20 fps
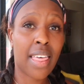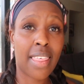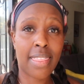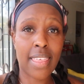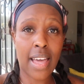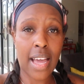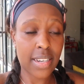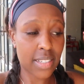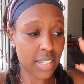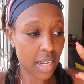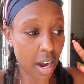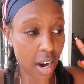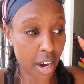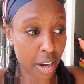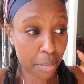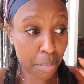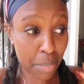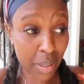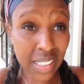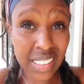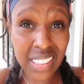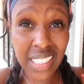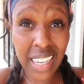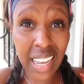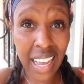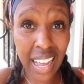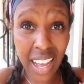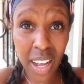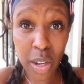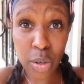that are building
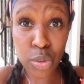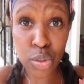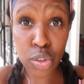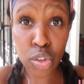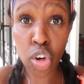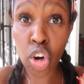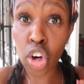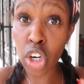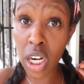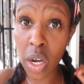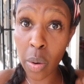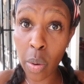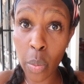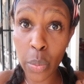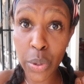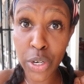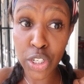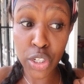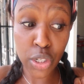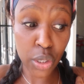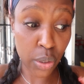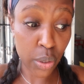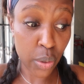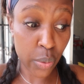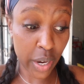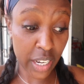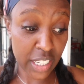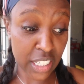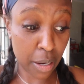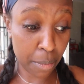a house on our window
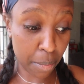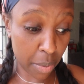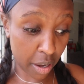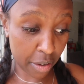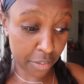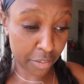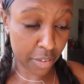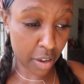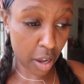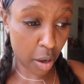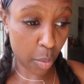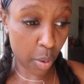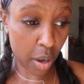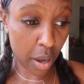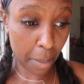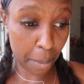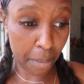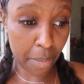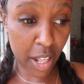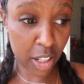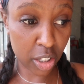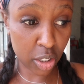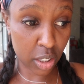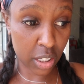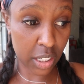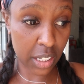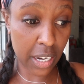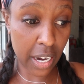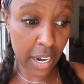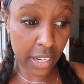right above our
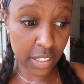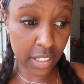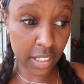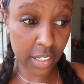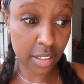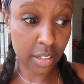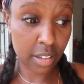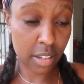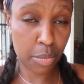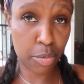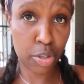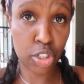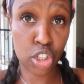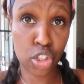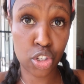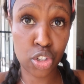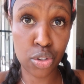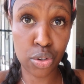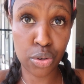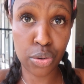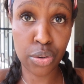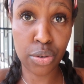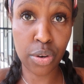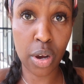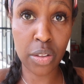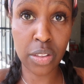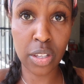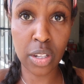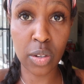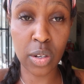balcony garden let me just show you
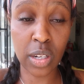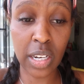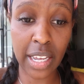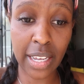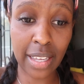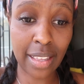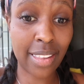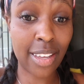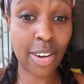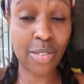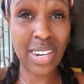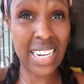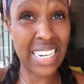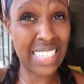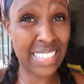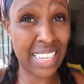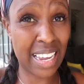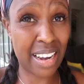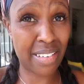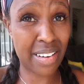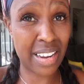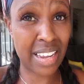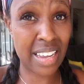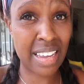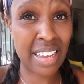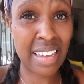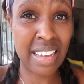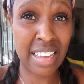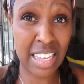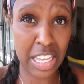how they look like they're really scary